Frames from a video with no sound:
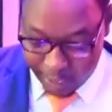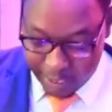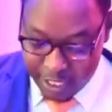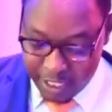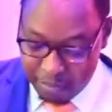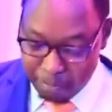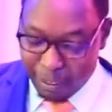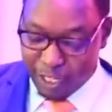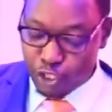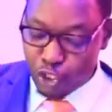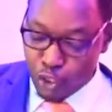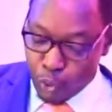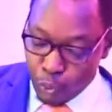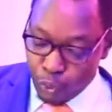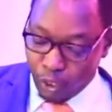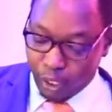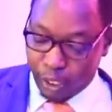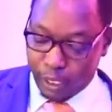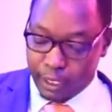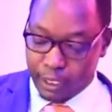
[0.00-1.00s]
that is
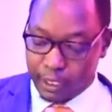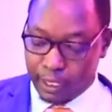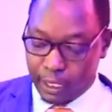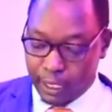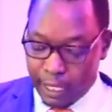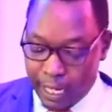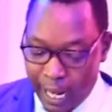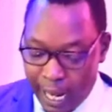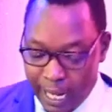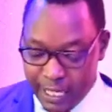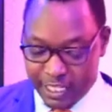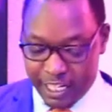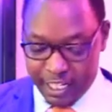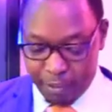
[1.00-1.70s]
matured in us,